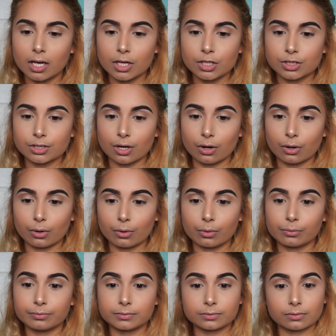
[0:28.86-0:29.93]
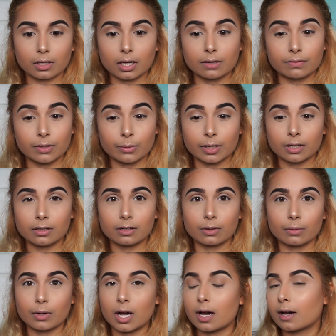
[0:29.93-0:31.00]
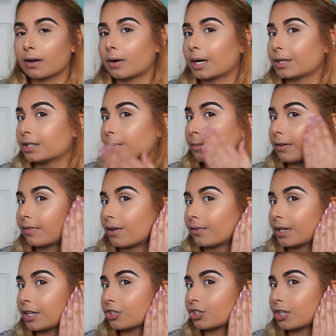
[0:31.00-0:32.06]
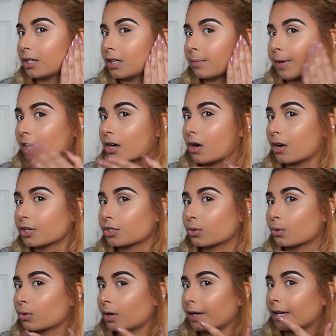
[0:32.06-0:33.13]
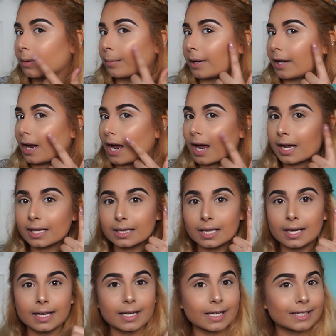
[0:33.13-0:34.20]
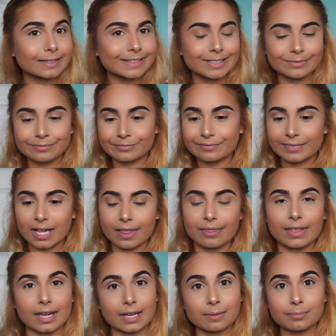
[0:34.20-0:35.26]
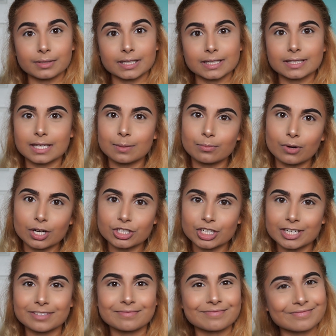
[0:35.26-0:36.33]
So if you want to know how I did my foundation and my contour and my highlight, then please keep watching.